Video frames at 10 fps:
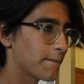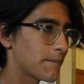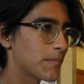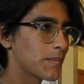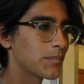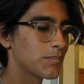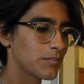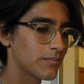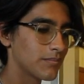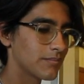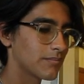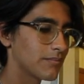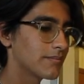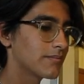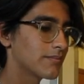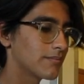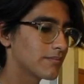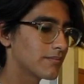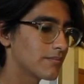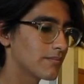
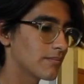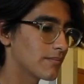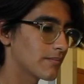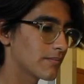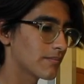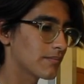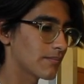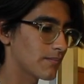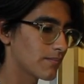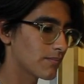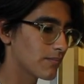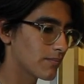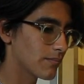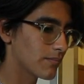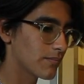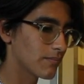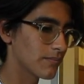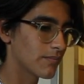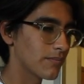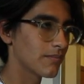
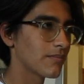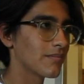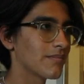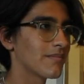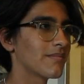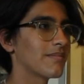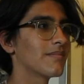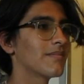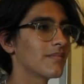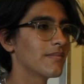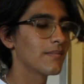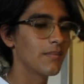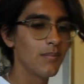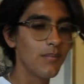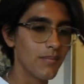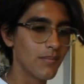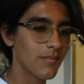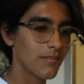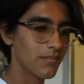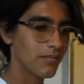
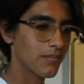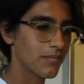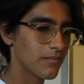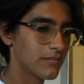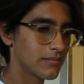No words are spoken by the person on screen.